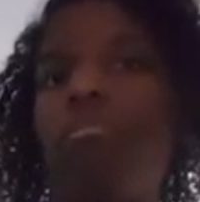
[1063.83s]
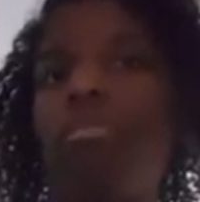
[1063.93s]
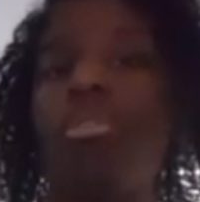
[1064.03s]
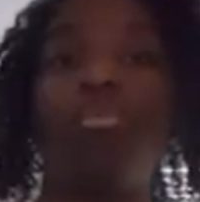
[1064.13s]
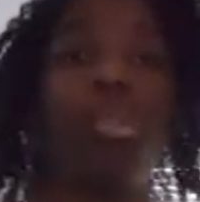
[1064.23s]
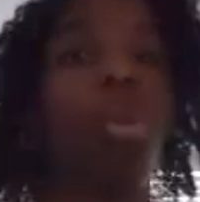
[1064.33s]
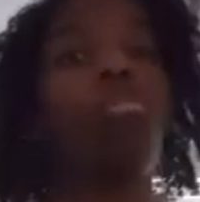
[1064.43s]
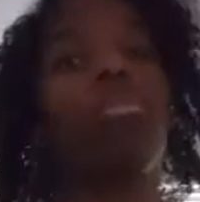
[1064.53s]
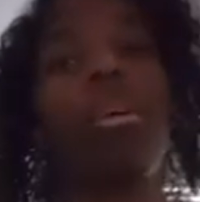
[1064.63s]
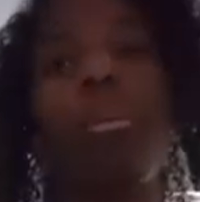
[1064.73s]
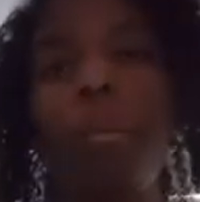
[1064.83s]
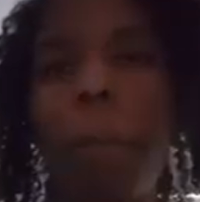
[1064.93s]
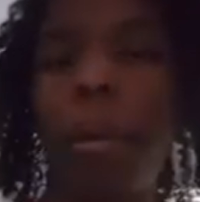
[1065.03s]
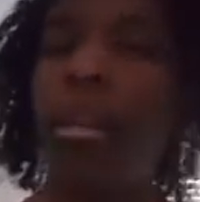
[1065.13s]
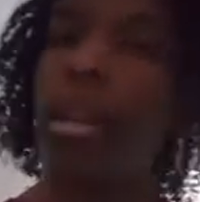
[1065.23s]
you don't know,
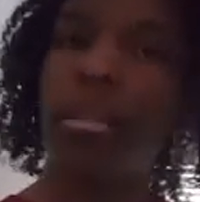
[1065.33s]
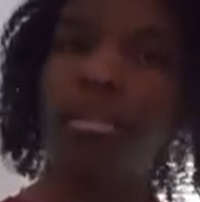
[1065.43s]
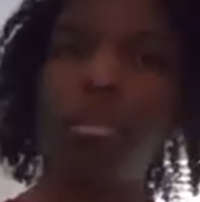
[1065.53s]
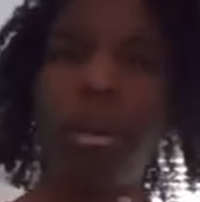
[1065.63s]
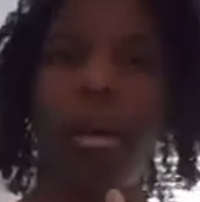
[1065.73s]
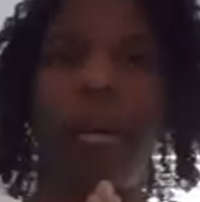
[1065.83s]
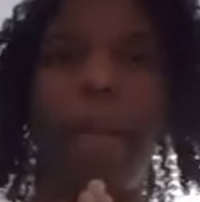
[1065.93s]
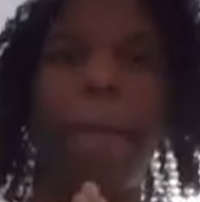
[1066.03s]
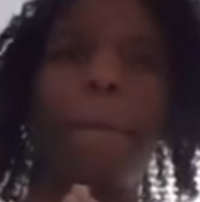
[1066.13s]
and that's okay.